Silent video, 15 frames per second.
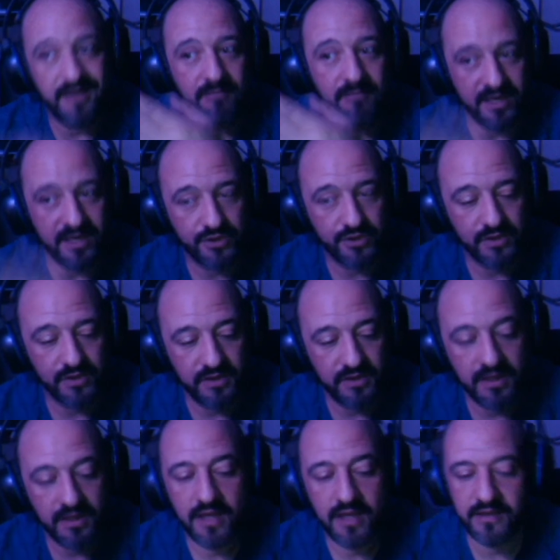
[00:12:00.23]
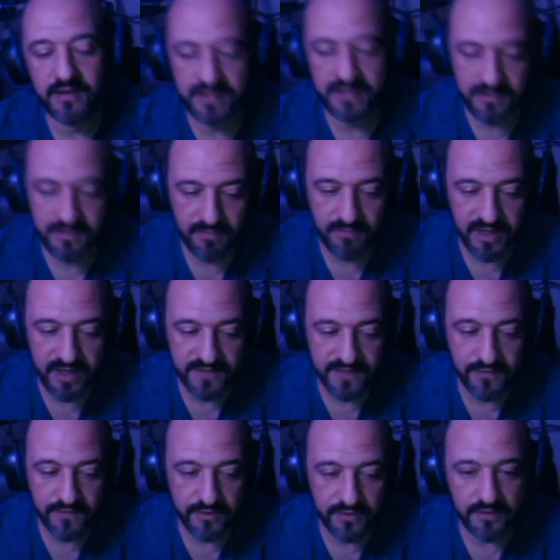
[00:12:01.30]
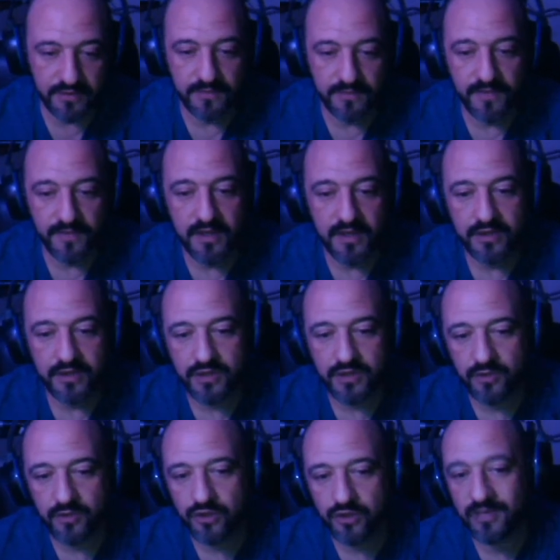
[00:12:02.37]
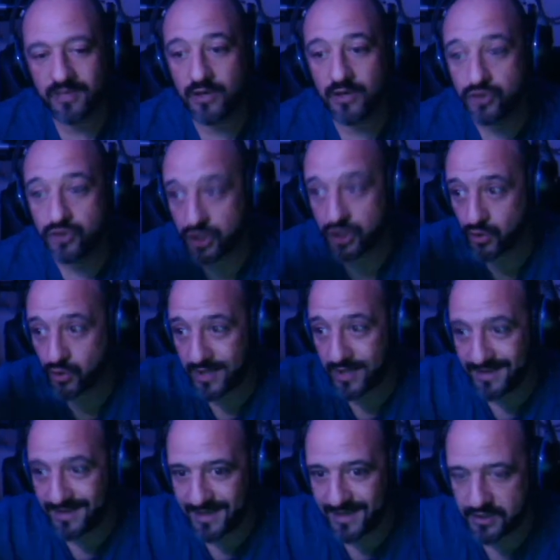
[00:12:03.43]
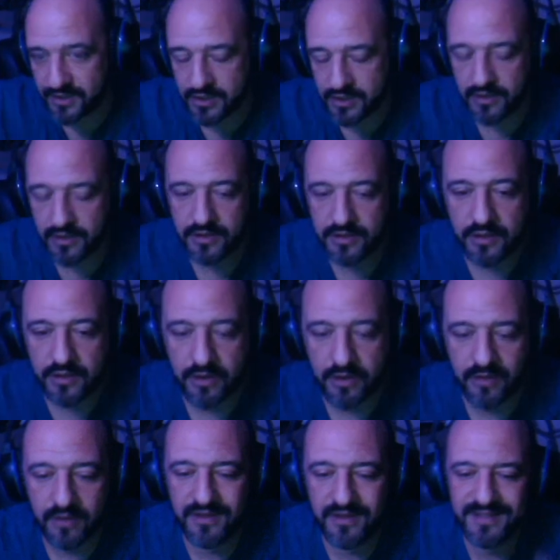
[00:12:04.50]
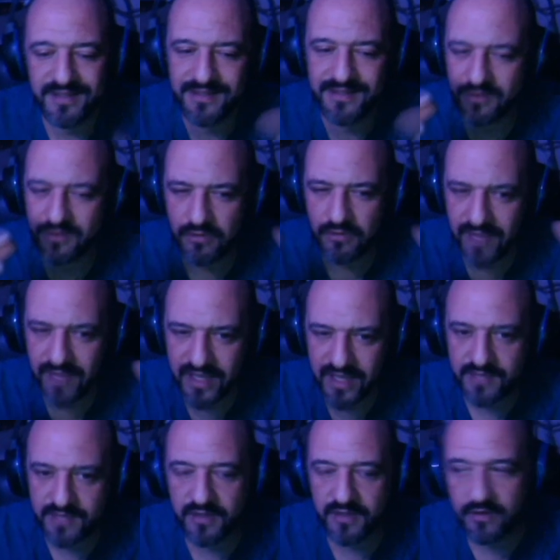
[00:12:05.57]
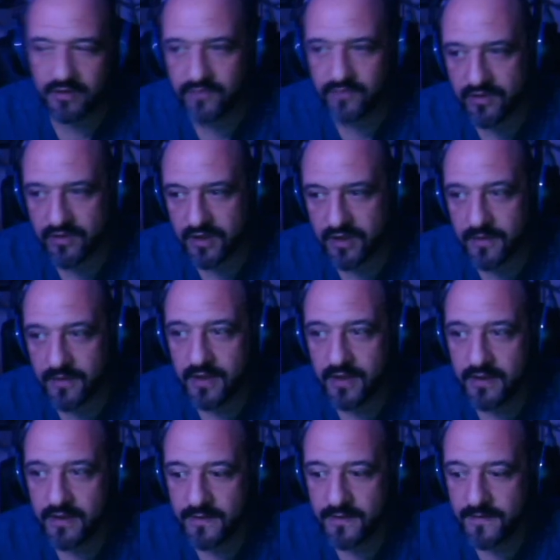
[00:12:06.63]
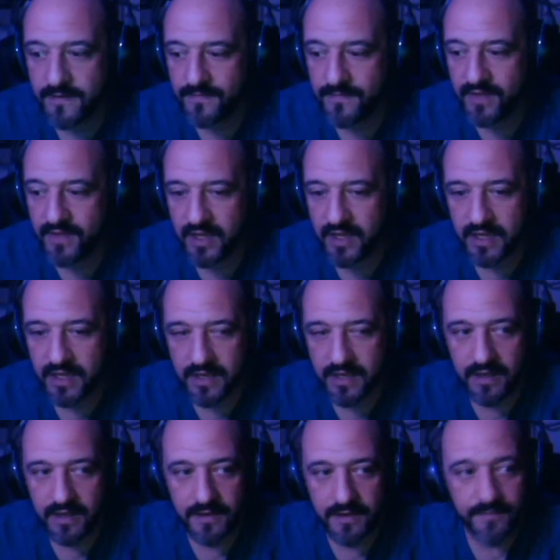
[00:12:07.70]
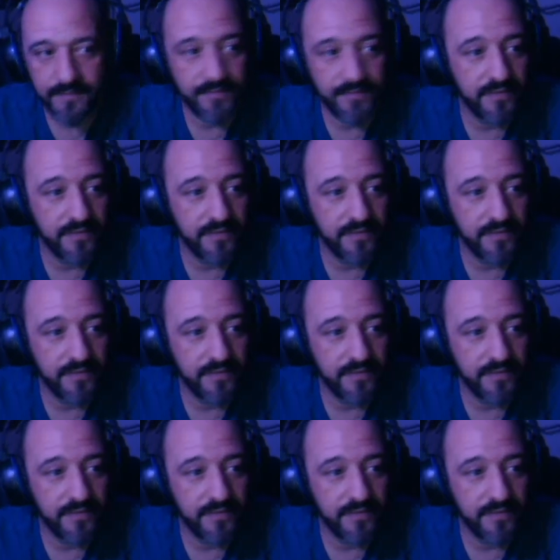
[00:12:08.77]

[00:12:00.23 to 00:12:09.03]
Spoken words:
plus 20 and this is minus 40. So I'm going to be losing 20 energy slowly. This is the whole management of the thing. Um,